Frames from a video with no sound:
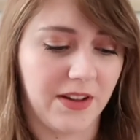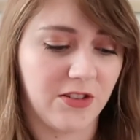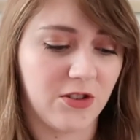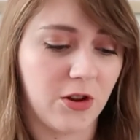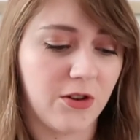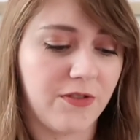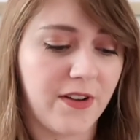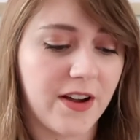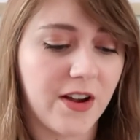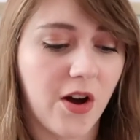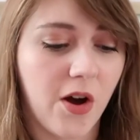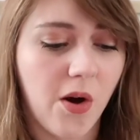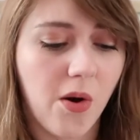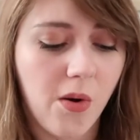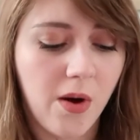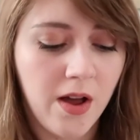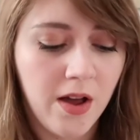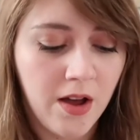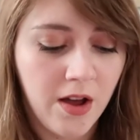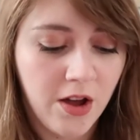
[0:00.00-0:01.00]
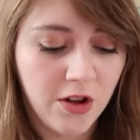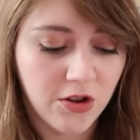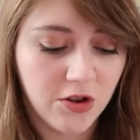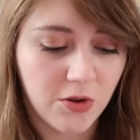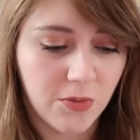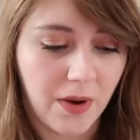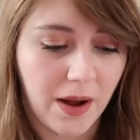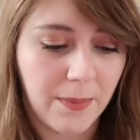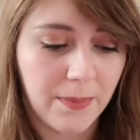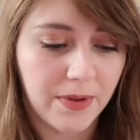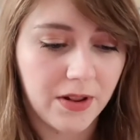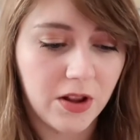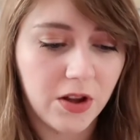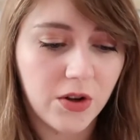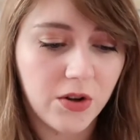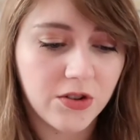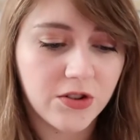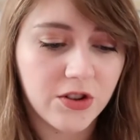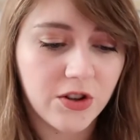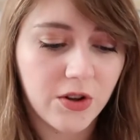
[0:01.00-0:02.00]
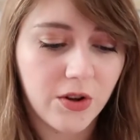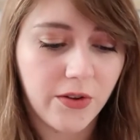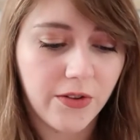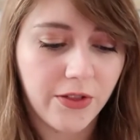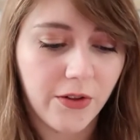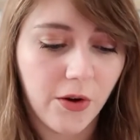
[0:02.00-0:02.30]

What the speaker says: So if I go to my Bluetooth